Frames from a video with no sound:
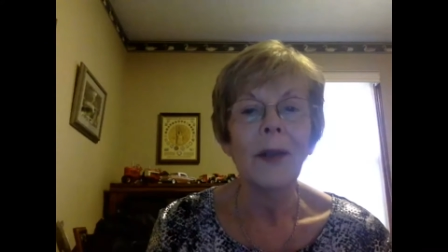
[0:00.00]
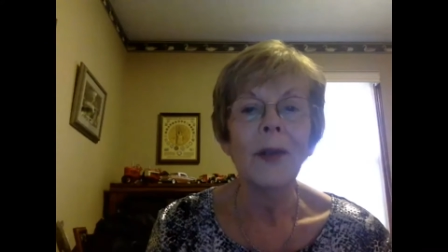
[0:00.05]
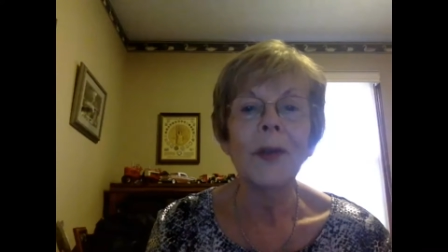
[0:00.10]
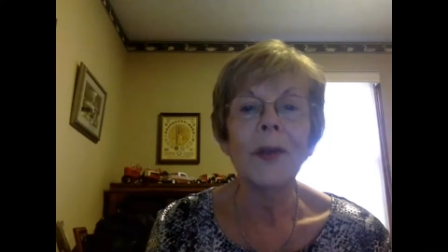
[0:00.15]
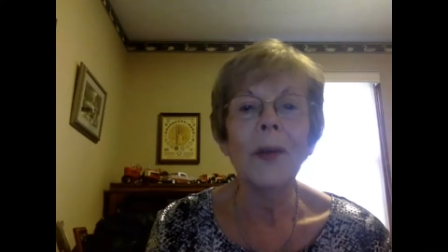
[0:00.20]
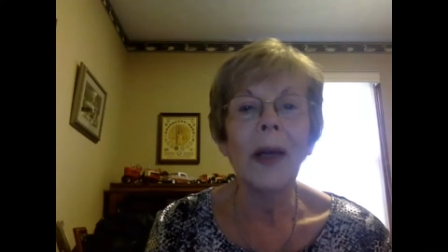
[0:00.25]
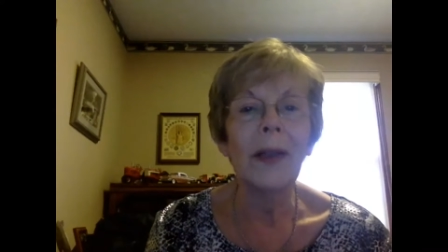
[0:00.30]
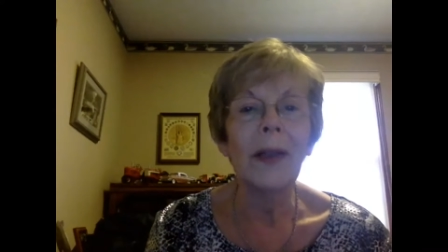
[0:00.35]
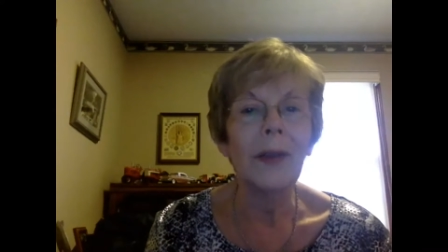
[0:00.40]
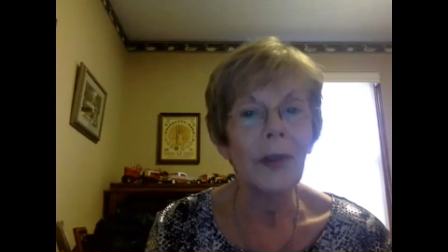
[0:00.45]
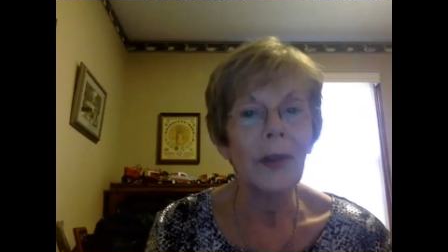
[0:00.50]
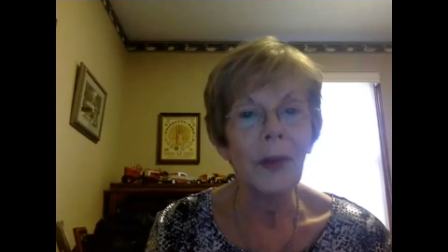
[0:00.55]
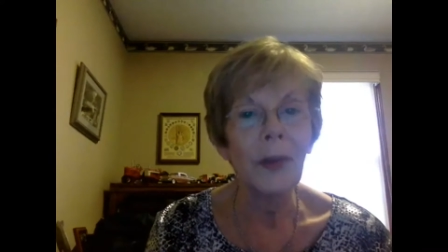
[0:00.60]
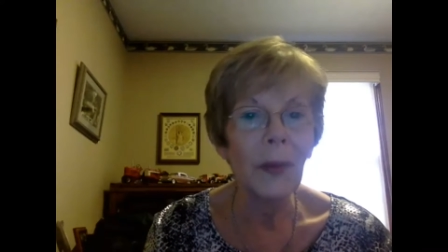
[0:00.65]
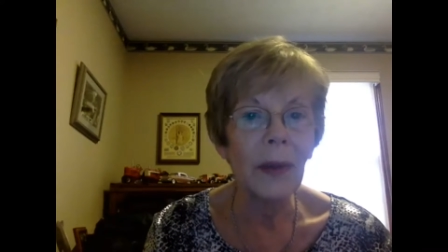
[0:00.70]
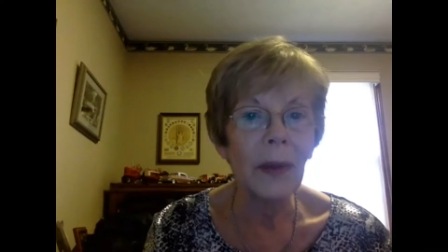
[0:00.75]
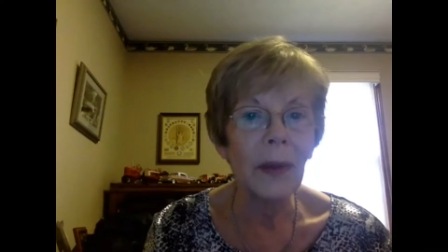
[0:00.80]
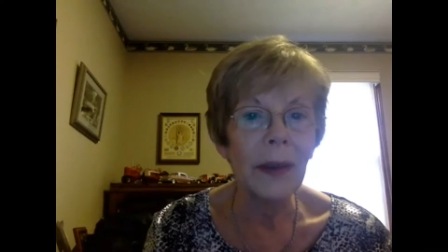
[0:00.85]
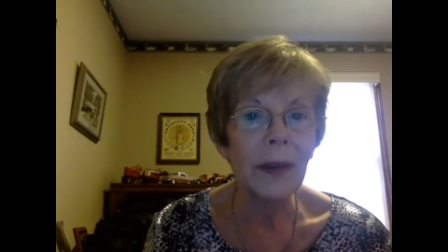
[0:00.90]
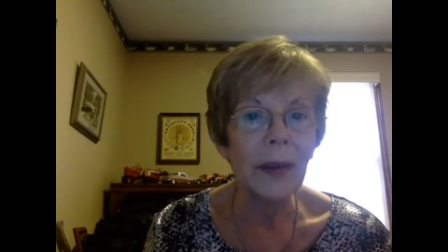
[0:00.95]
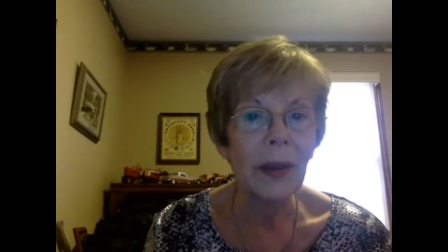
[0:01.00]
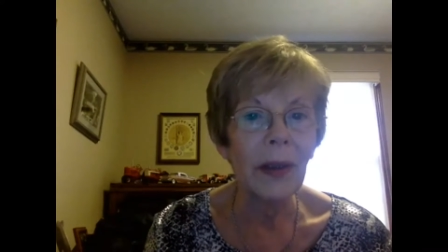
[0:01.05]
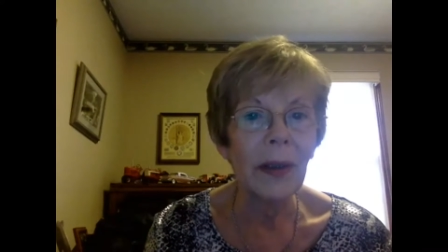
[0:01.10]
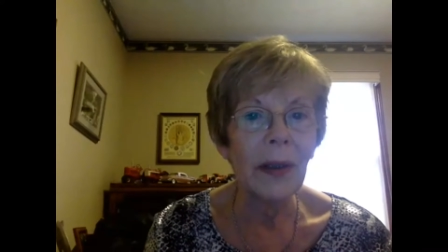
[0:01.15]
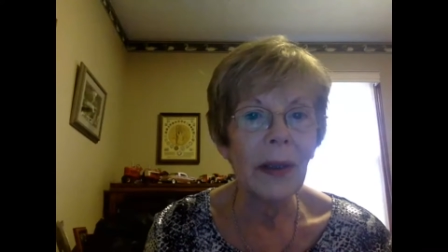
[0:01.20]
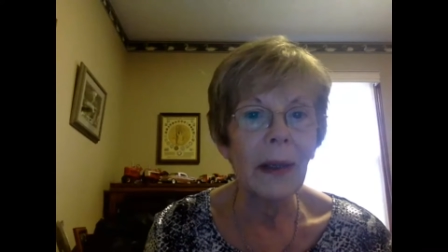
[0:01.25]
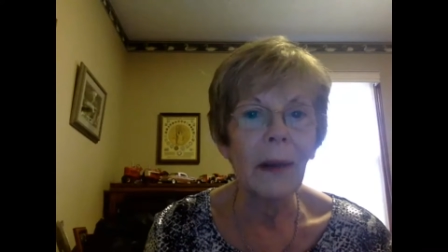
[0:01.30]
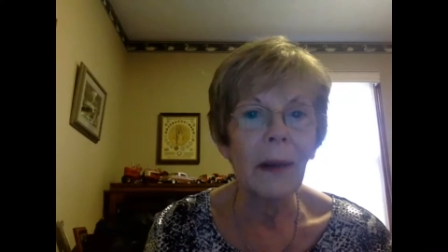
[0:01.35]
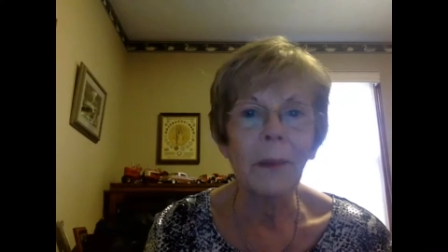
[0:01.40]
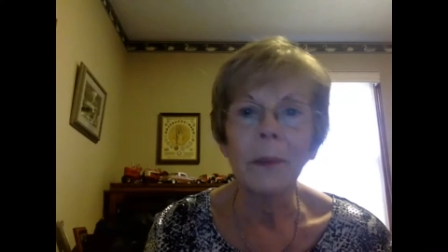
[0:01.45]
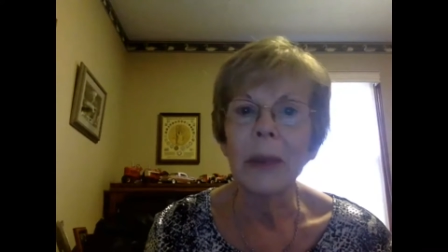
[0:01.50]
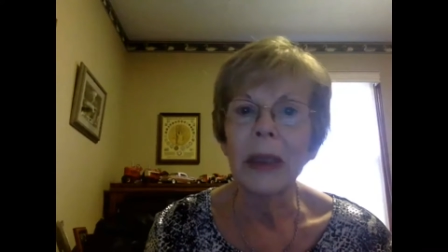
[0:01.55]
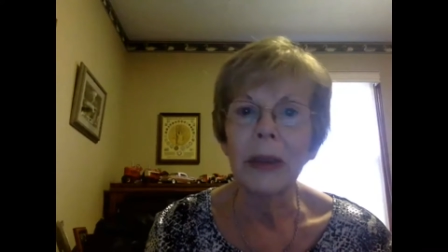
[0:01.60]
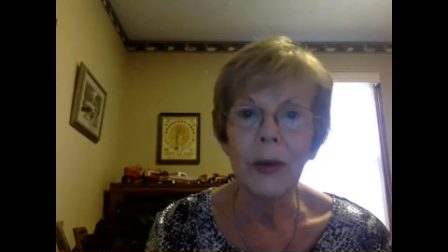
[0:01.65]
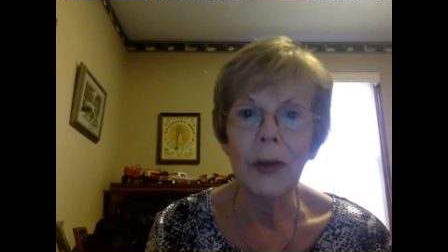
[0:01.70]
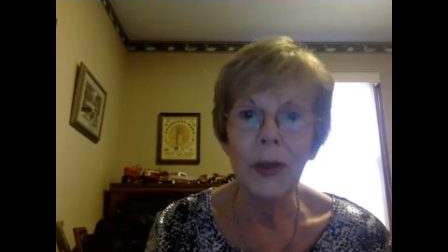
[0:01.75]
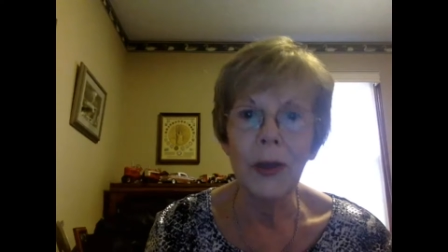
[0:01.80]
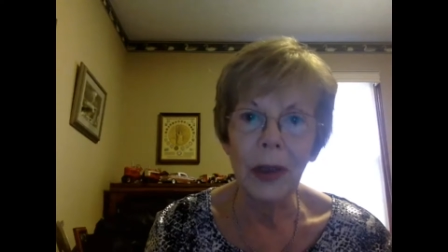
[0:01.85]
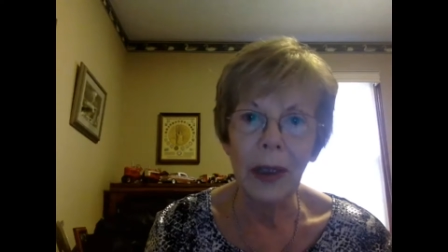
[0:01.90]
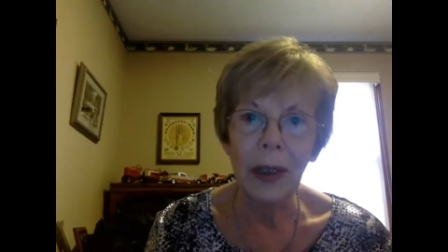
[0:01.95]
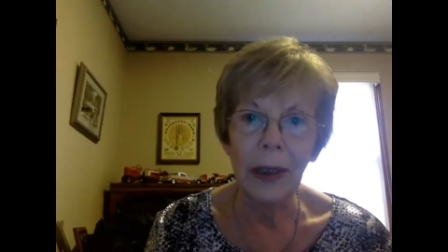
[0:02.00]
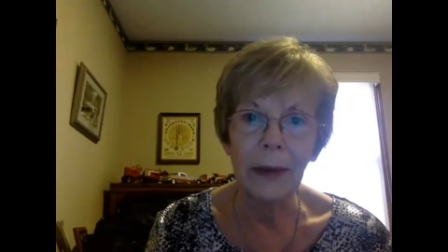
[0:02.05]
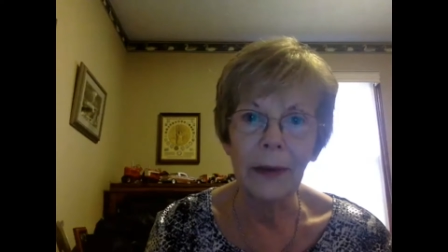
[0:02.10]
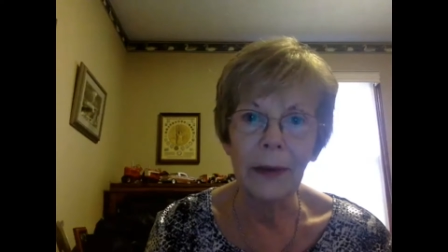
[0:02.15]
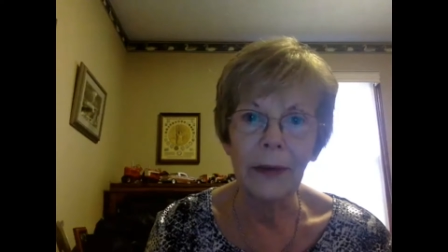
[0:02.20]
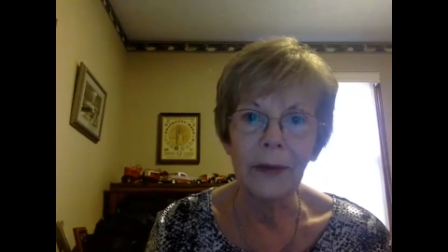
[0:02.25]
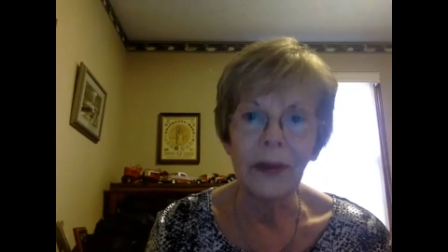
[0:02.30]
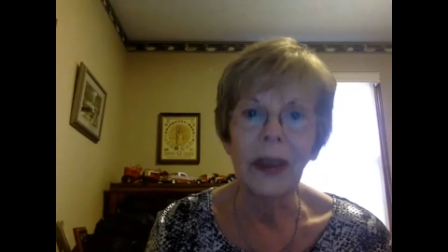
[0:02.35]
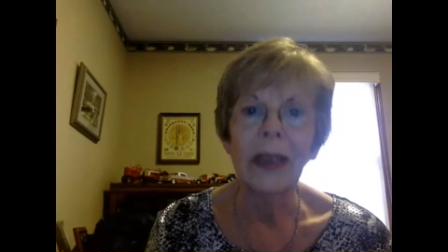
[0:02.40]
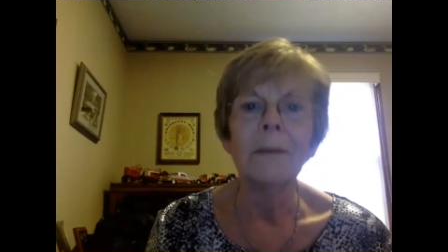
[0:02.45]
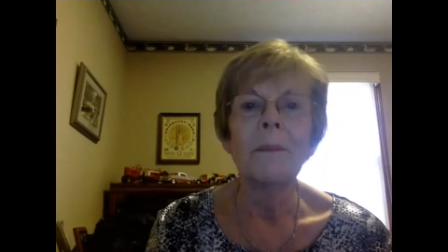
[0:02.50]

So I just want to tell you how much you're loved,